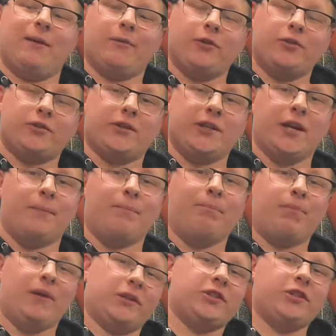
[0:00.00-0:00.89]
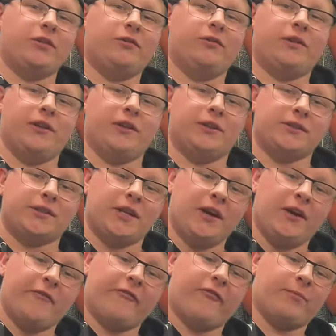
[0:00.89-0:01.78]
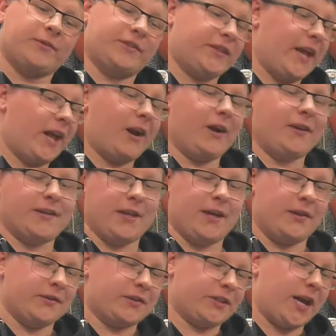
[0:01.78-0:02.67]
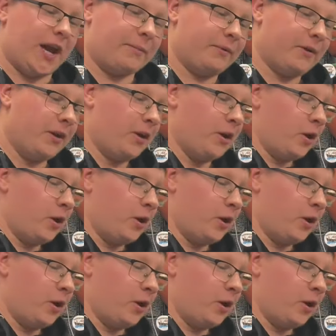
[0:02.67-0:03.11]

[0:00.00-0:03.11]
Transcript: but you've seen a bunch of new deals from Saturday today in the shop.